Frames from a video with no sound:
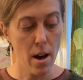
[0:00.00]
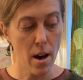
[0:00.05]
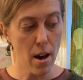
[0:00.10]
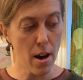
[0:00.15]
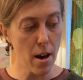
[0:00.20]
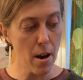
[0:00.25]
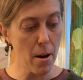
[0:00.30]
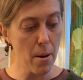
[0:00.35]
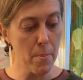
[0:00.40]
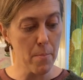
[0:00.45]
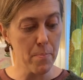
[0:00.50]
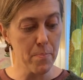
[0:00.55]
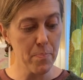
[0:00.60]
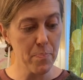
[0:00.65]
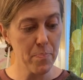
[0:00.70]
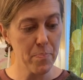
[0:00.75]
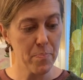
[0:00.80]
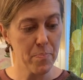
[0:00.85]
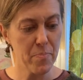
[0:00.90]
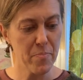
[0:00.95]

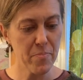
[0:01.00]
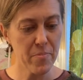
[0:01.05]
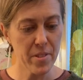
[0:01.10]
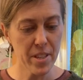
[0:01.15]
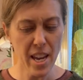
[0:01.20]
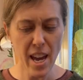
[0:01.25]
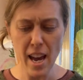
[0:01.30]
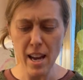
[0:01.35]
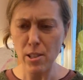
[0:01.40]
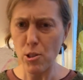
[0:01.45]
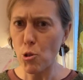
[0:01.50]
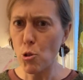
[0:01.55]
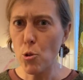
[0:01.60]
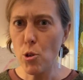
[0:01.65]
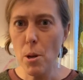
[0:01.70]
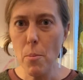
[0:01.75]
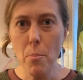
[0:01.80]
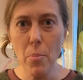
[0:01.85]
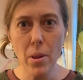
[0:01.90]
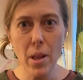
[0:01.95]
Yeah, so you
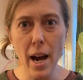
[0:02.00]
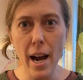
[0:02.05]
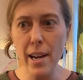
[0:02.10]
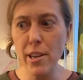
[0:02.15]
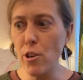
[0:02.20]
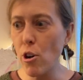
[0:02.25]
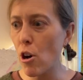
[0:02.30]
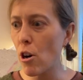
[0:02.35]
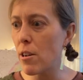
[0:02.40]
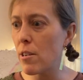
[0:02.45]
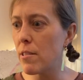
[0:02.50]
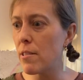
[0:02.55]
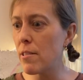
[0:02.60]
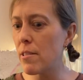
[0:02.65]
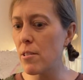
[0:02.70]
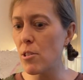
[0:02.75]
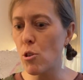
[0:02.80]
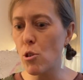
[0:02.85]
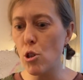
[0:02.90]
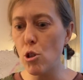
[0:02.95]
can ply
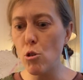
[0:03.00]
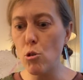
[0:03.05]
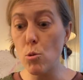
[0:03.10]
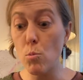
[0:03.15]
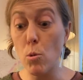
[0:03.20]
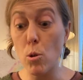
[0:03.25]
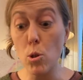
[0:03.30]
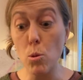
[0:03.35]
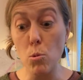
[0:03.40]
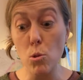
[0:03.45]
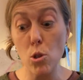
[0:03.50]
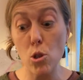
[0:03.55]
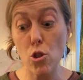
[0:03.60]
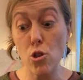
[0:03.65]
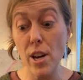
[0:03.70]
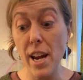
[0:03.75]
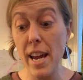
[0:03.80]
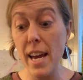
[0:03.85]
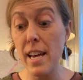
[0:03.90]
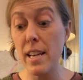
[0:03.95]
yarns. You could use multiple
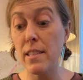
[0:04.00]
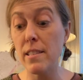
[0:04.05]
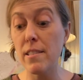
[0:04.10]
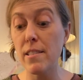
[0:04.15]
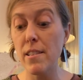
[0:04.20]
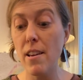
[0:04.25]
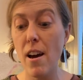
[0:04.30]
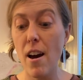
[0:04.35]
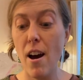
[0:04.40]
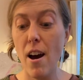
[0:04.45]
strands.